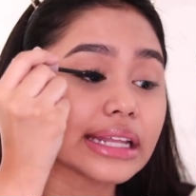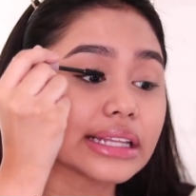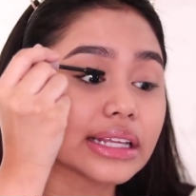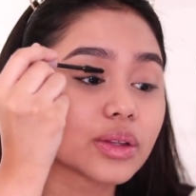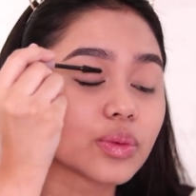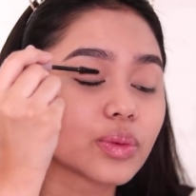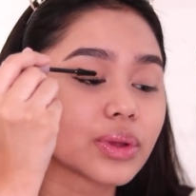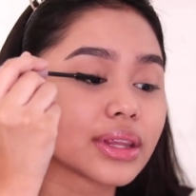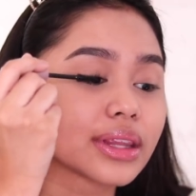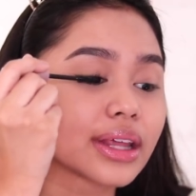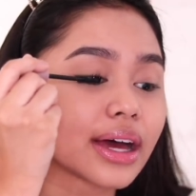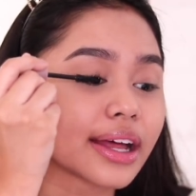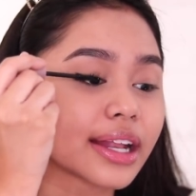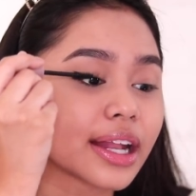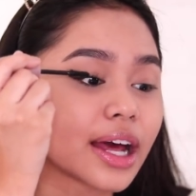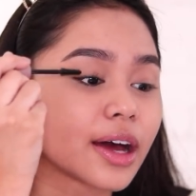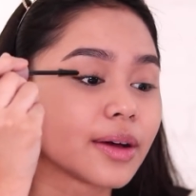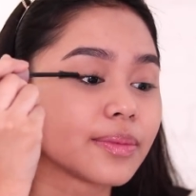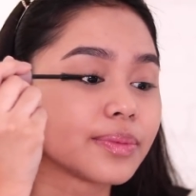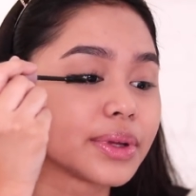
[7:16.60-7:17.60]
hate it when
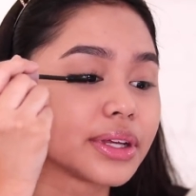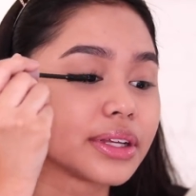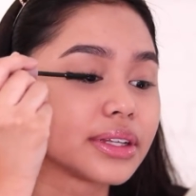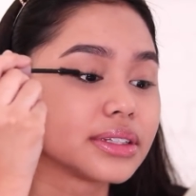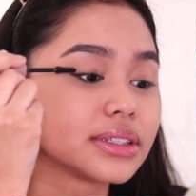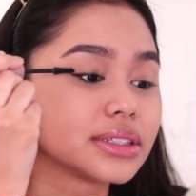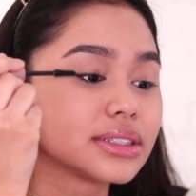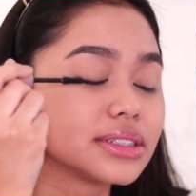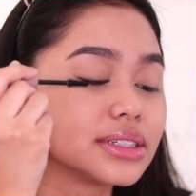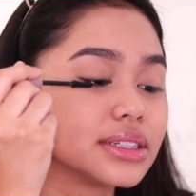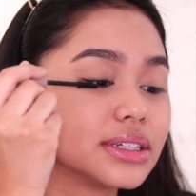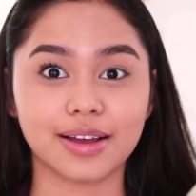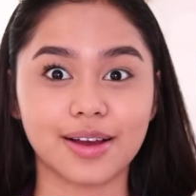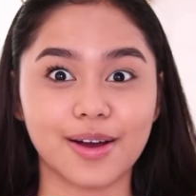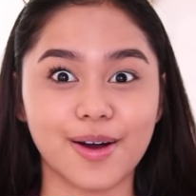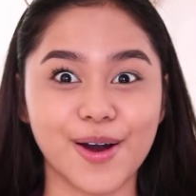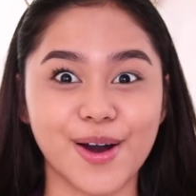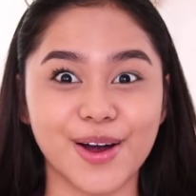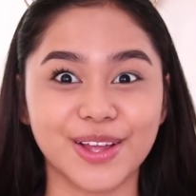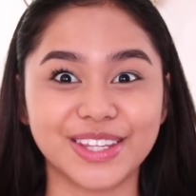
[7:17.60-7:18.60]
that happens.
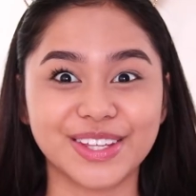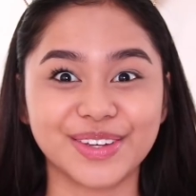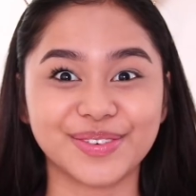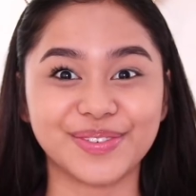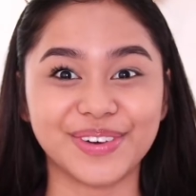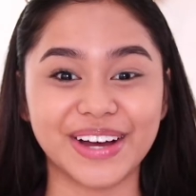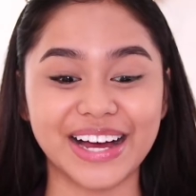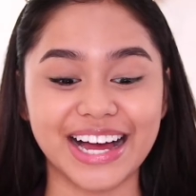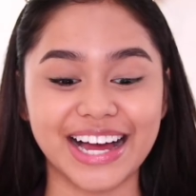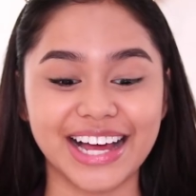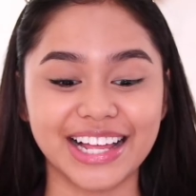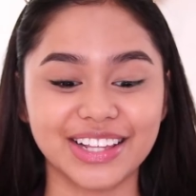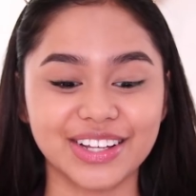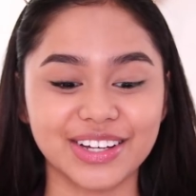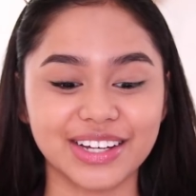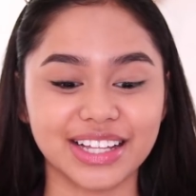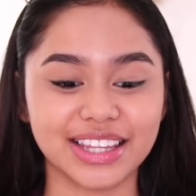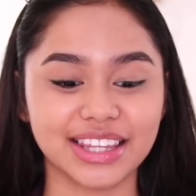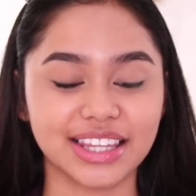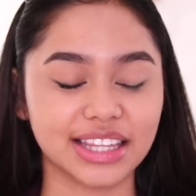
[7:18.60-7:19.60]
Oh,
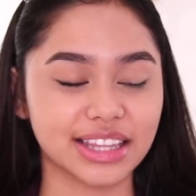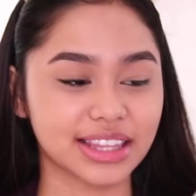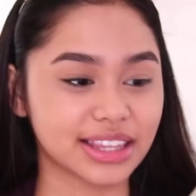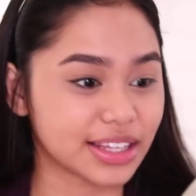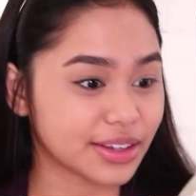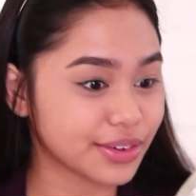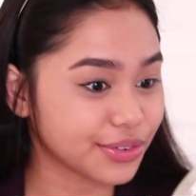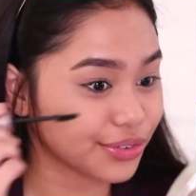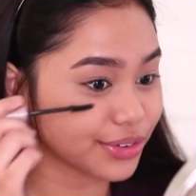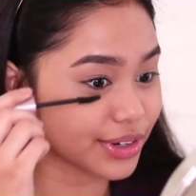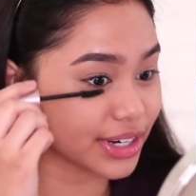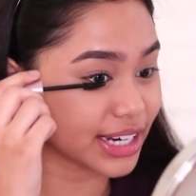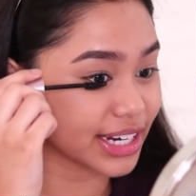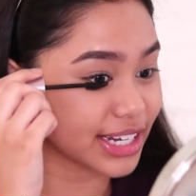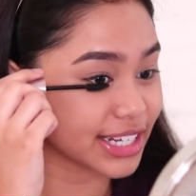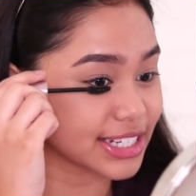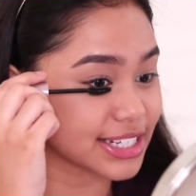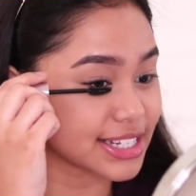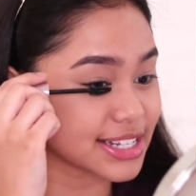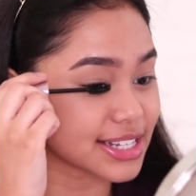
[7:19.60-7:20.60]
diba? Look at the
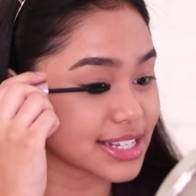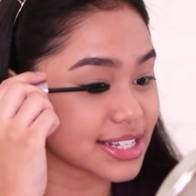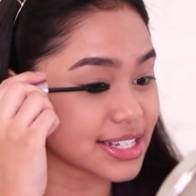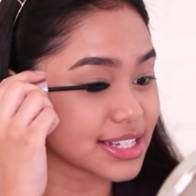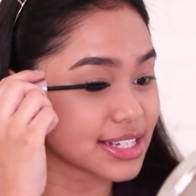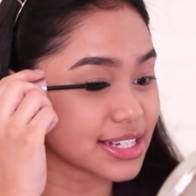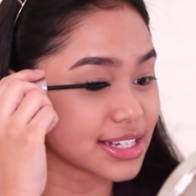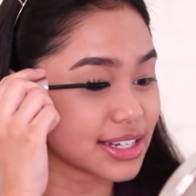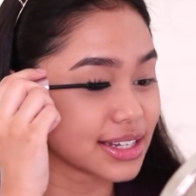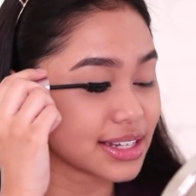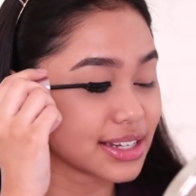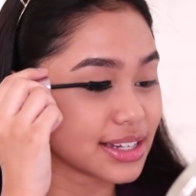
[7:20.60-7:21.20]
difference.